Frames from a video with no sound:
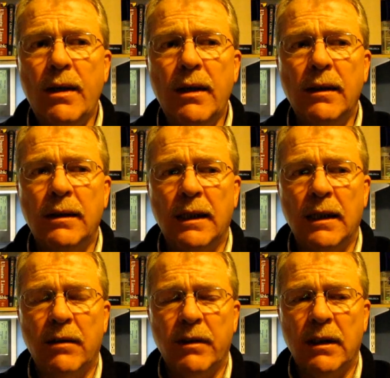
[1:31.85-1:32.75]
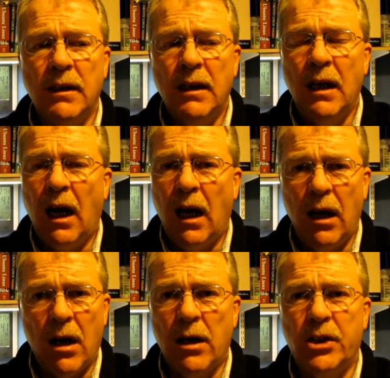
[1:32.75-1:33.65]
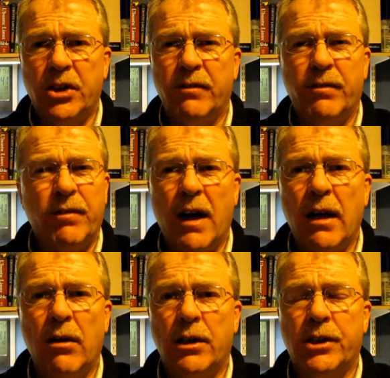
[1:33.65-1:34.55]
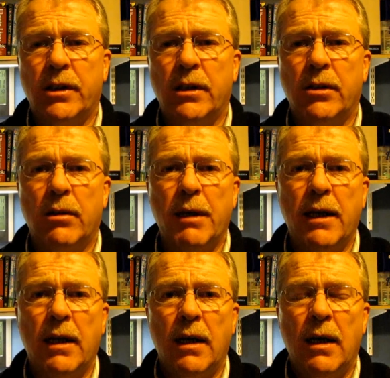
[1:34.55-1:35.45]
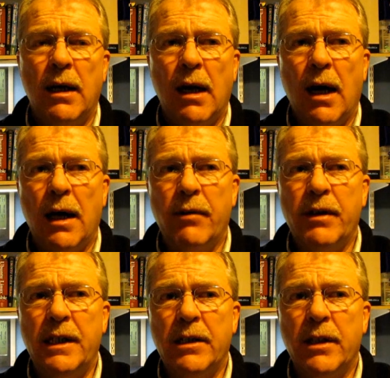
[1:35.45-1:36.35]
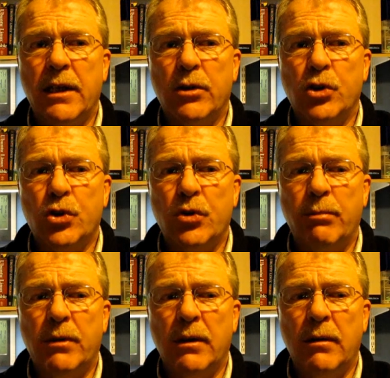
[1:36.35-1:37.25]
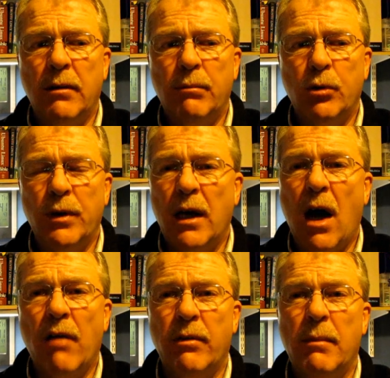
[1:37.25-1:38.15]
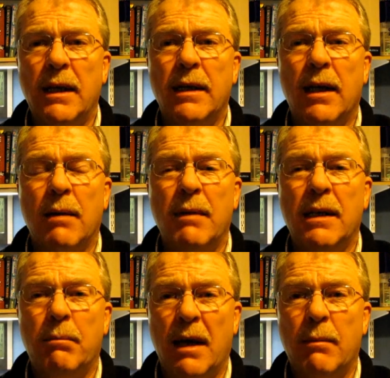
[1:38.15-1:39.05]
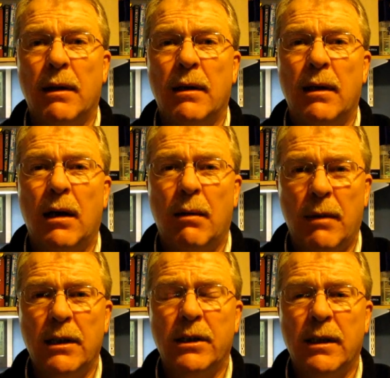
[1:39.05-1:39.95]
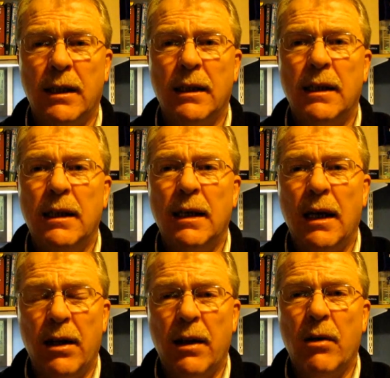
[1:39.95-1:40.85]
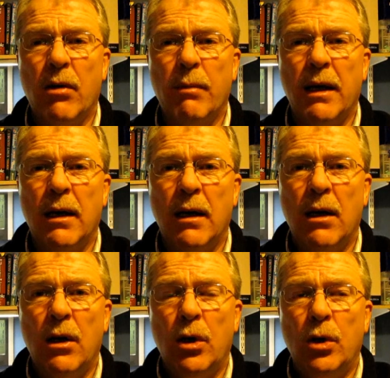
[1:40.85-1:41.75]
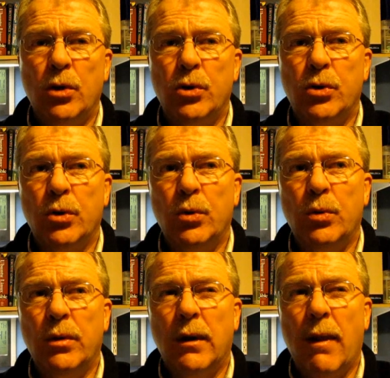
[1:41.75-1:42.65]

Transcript: And they have a large, very large standing army. And every year they conscript between 500,000 and 1 million people. Imagine that, into the army. So